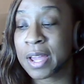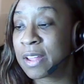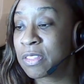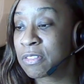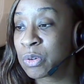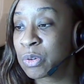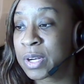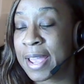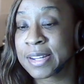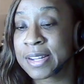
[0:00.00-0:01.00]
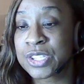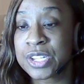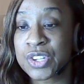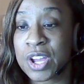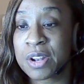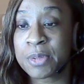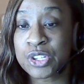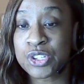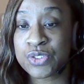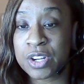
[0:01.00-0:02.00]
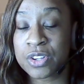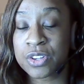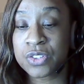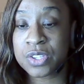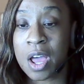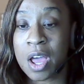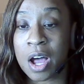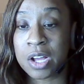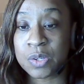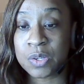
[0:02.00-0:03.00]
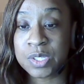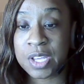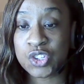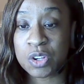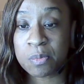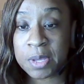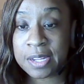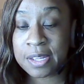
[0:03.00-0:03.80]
the Florida Anesthesia Administrators Association meeting.